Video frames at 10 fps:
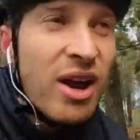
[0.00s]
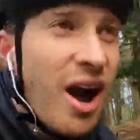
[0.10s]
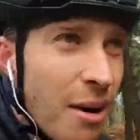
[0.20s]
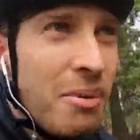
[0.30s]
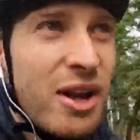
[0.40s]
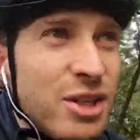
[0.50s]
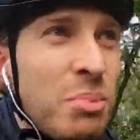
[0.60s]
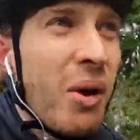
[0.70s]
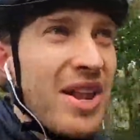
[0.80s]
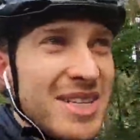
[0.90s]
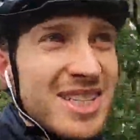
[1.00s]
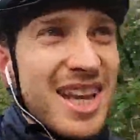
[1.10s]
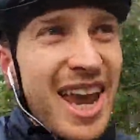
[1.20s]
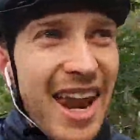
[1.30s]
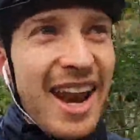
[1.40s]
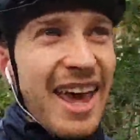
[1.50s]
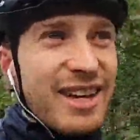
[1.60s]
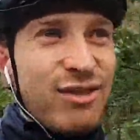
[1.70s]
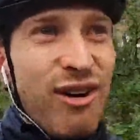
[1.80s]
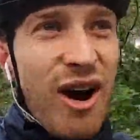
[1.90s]
a couple of sprints to get the
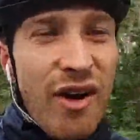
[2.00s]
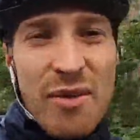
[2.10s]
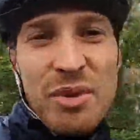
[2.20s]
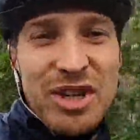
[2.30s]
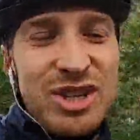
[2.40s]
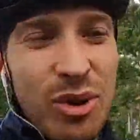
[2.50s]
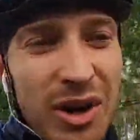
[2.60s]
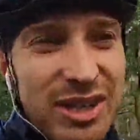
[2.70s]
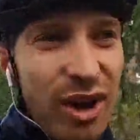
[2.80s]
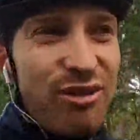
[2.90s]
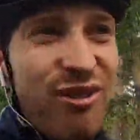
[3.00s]
legs firing, which is always good